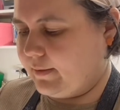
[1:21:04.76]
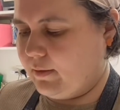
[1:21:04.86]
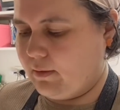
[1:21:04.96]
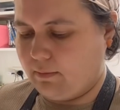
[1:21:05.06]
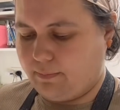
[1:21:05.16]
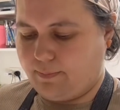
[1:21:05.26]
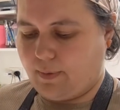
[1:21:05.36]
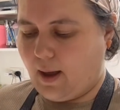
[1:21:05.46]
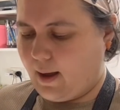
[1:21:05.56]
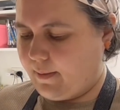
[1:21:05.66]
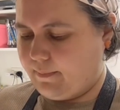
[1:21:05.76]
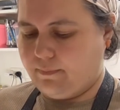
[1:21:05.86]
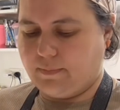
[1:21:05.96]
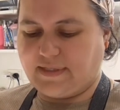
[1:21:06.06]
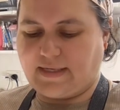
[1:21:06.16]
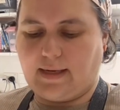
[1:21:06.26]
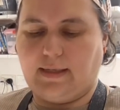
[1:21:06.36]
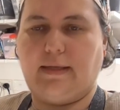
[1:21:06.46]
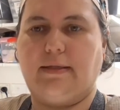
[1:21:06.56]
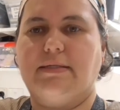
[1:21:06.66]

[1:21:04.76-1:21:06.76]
little set here.